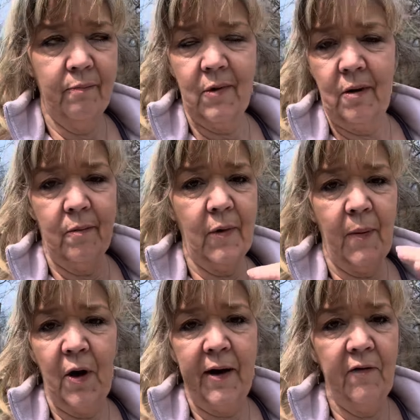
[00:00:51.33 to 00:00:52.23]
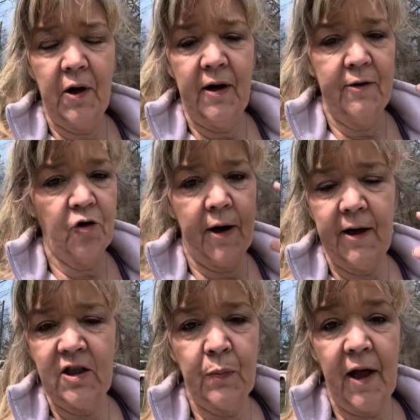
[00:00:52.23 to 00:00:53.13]
I'm not even going to try to
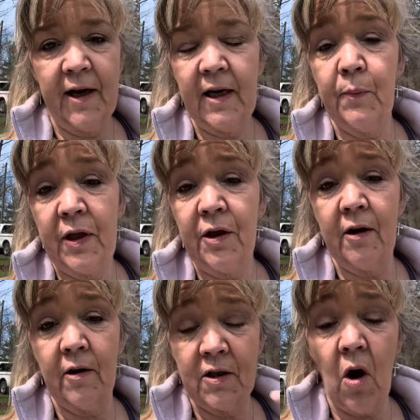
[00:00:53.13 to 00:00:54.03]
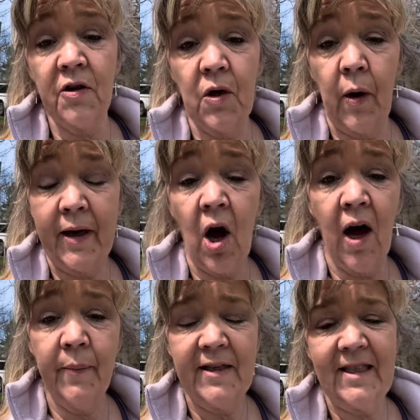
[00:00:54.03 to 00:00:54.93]
explain it, but there's also a
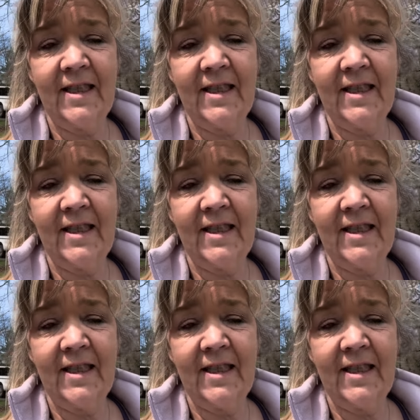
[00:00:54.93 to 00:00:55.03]
comment